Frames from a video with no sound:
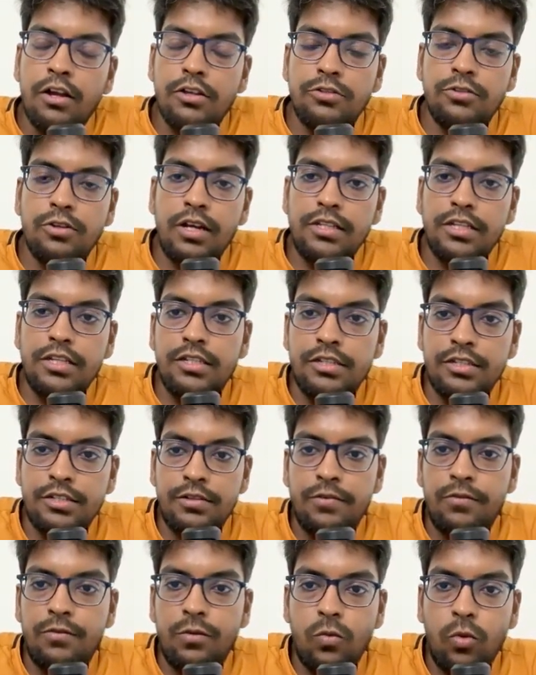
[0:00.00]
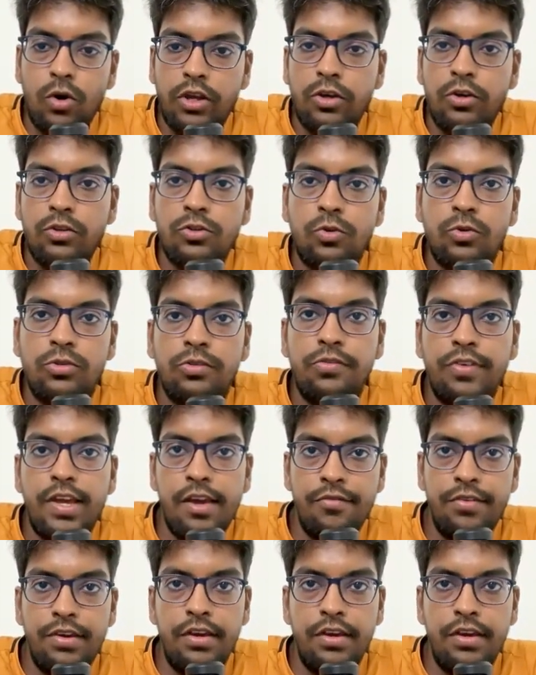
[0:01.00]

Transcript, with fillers: So I'll just walk you through the way